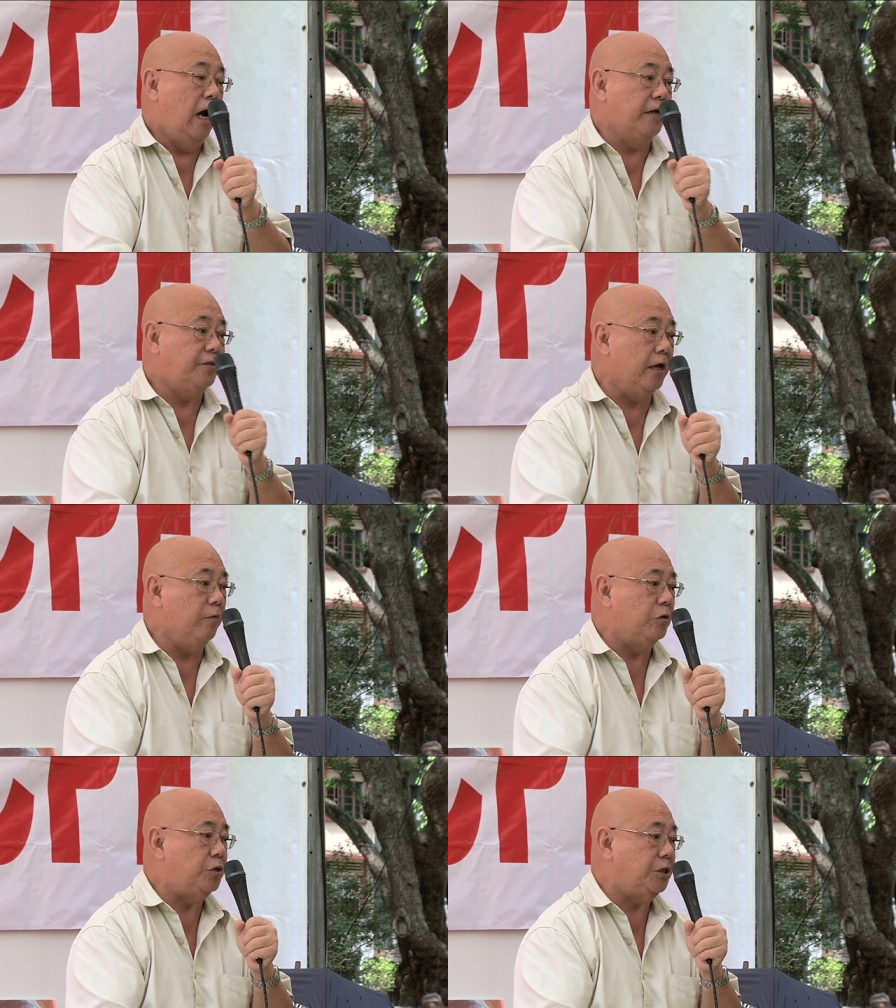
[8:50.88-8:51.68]
I
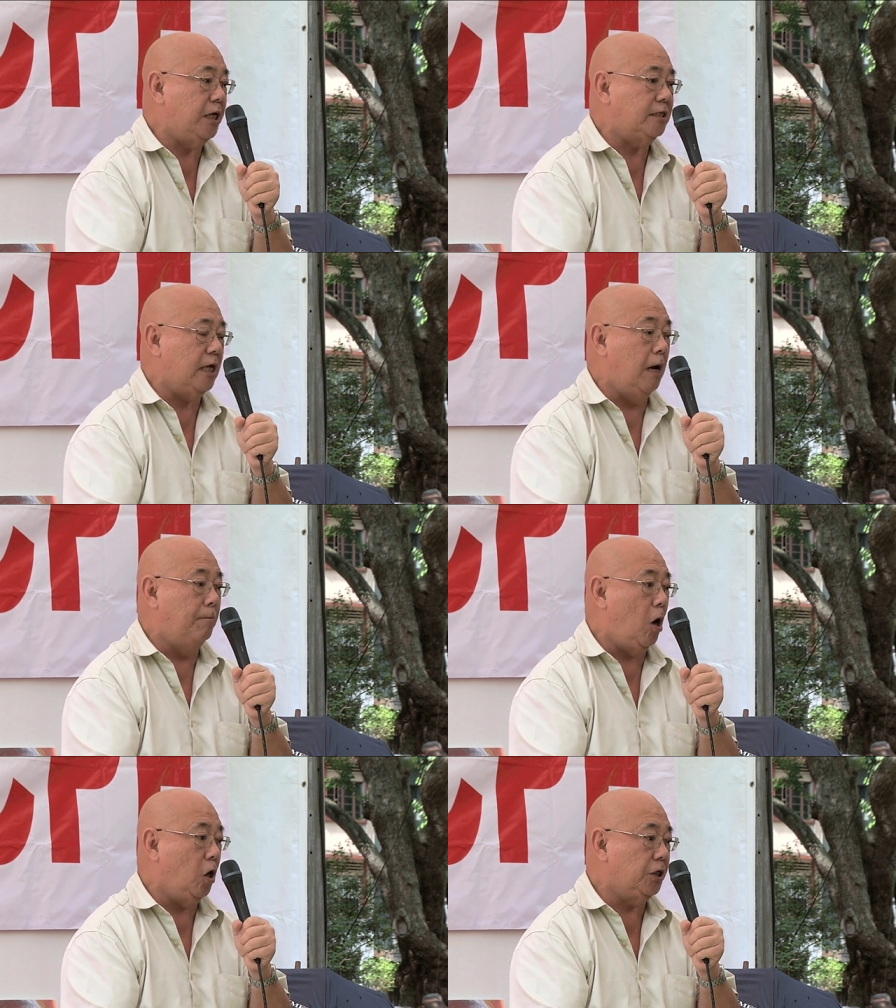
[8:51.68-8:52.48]
think we should just
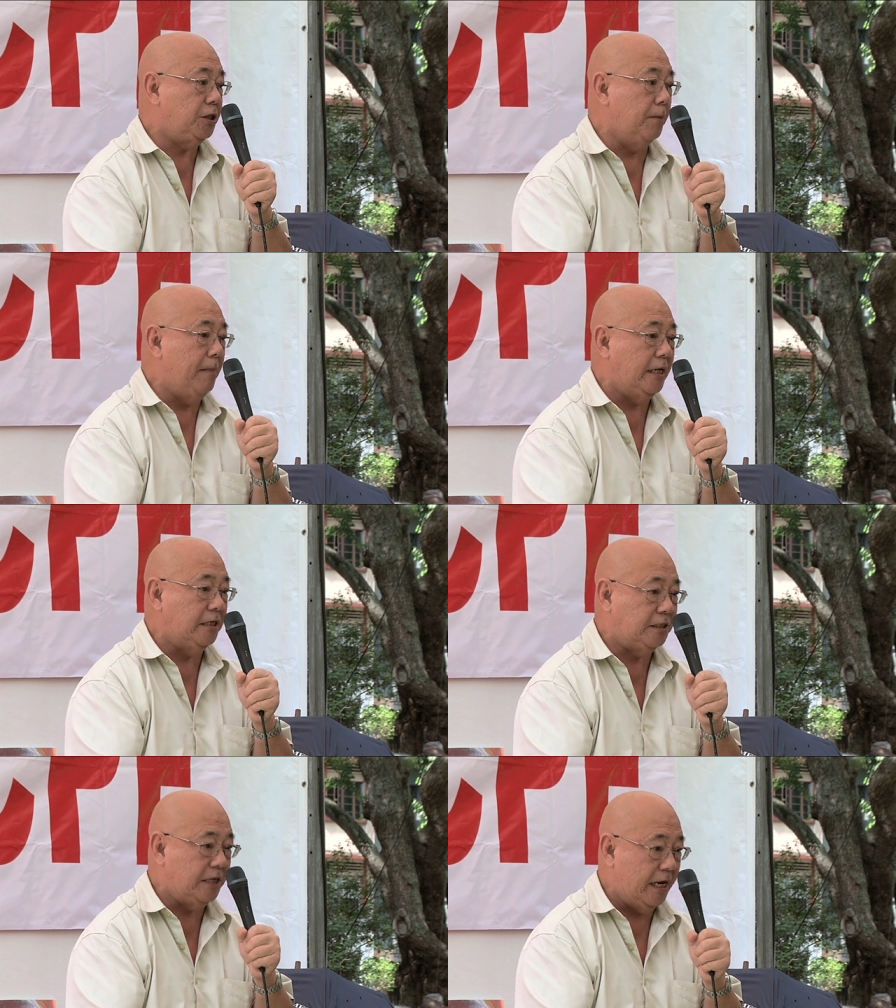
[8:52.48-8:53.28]
abolish the
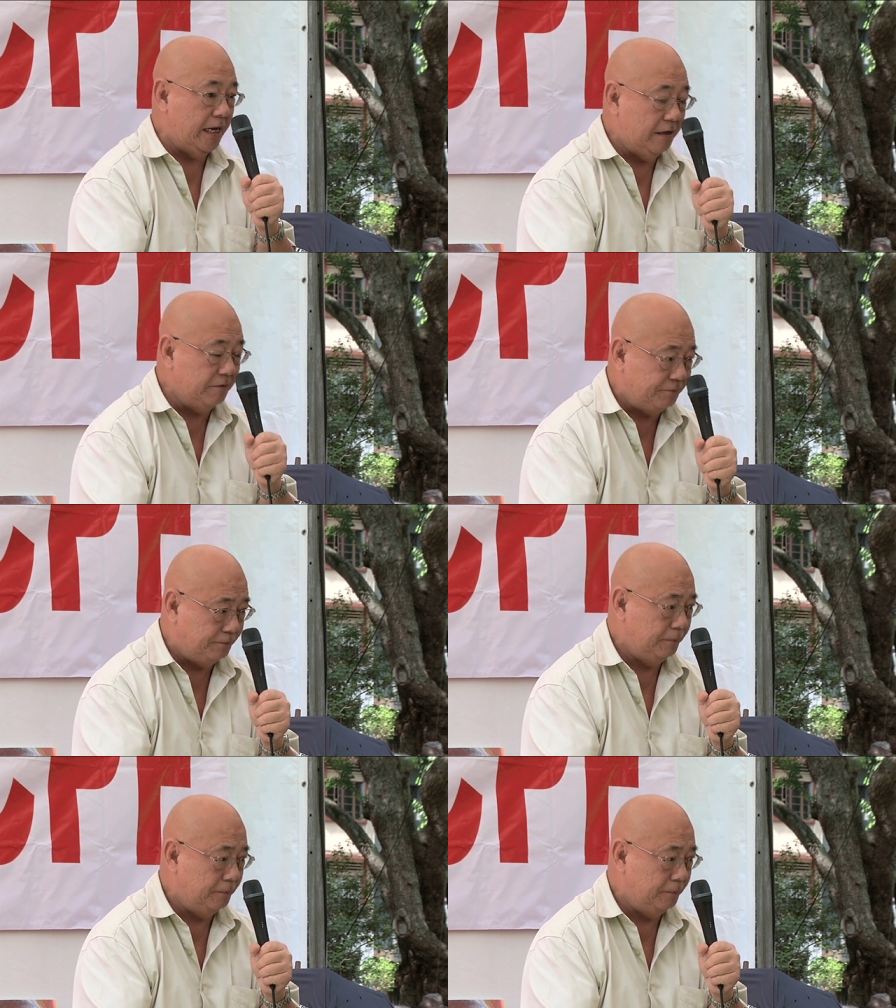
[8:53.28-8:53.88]
MediSave,